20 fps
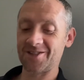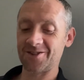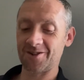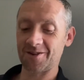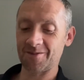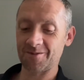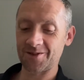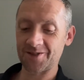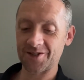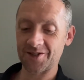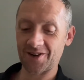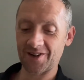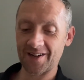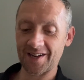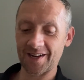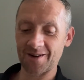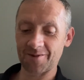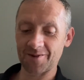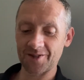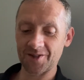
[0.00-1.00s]
So I'm stuck
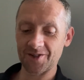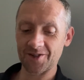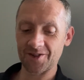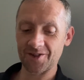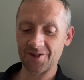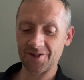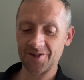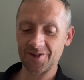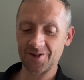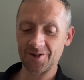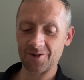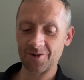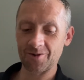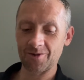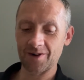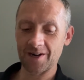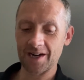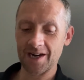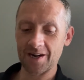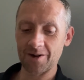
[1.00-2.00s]
here what to do.
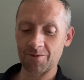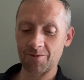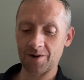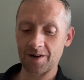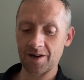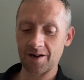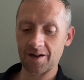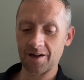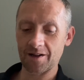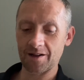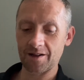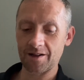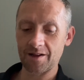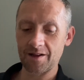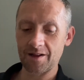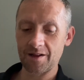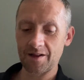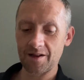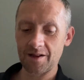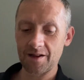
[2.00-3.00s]
So I will
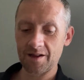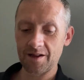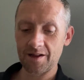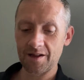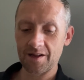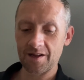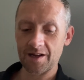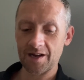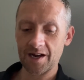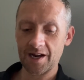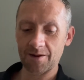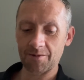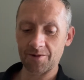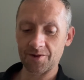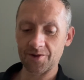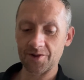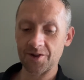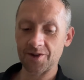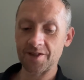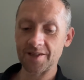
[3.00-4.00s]
I will
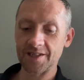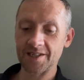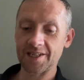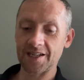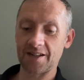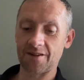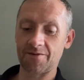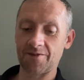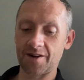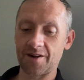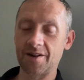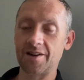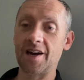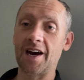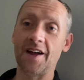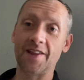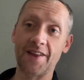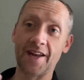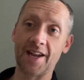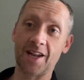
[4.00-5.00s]
do the silver
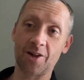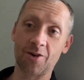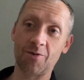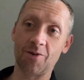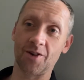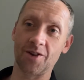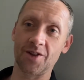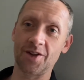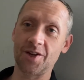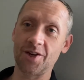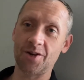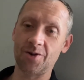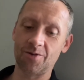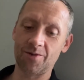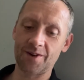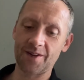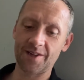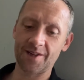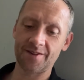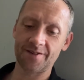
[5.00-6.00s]
and then I'll go on to the
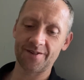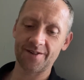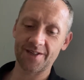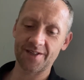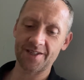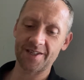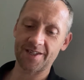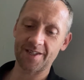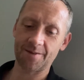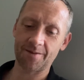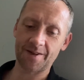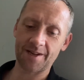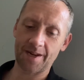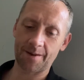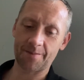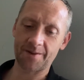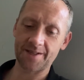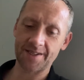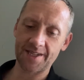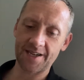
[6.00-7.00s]
golden just to see what
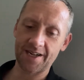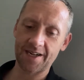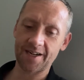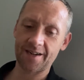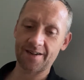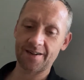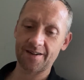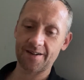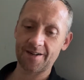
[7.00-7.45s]
happens here.